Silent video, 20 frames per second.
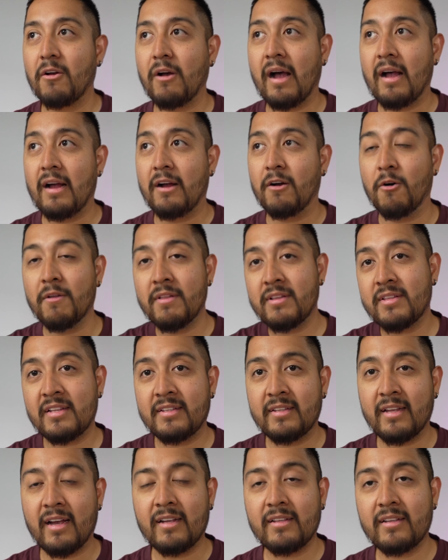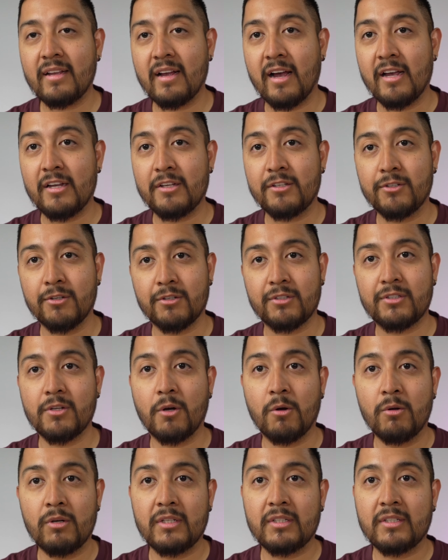Other than that, I just
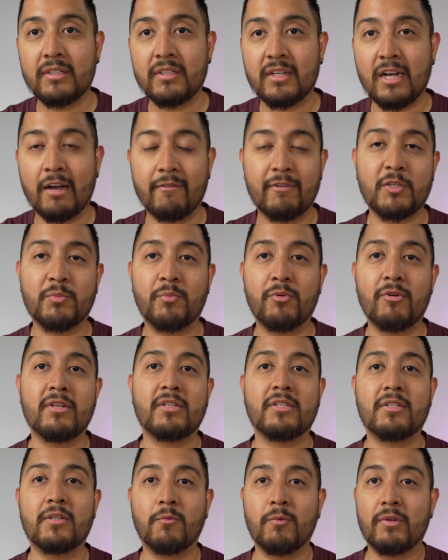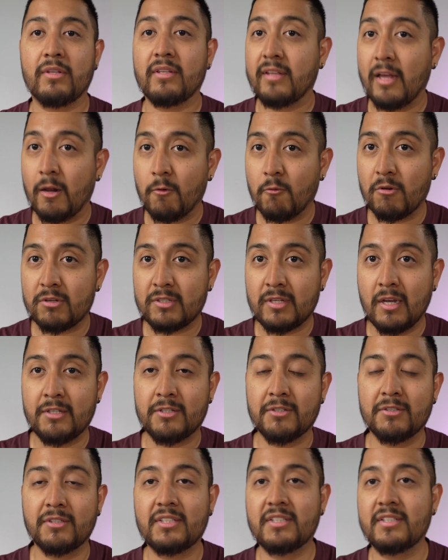only have experience with Dell
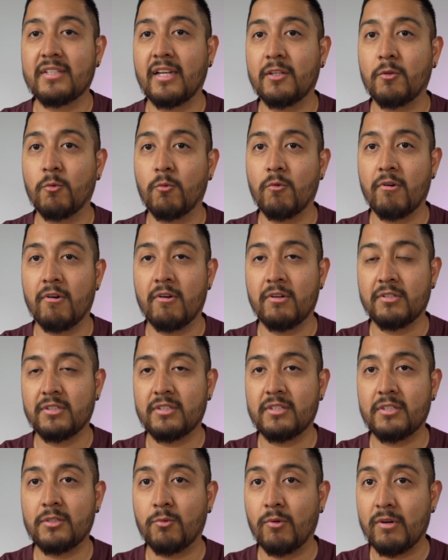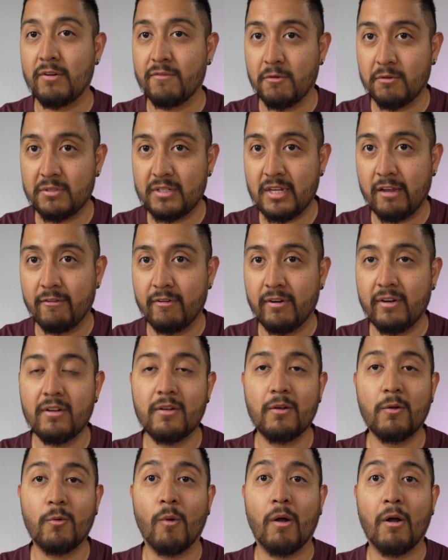Workstations that runs 24/7,
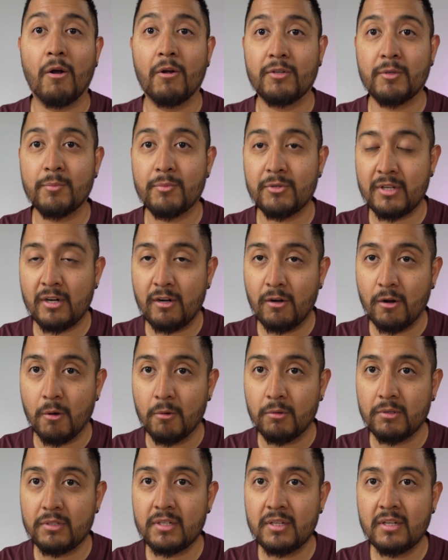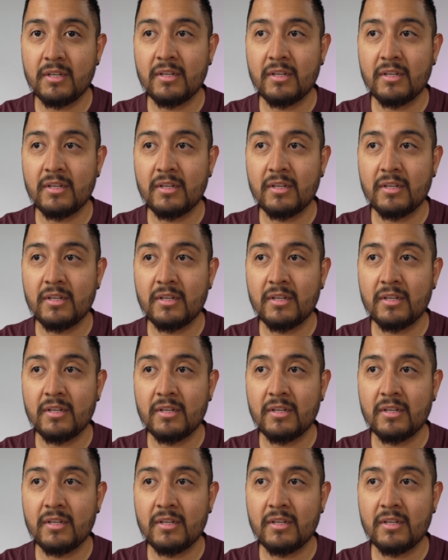100% load,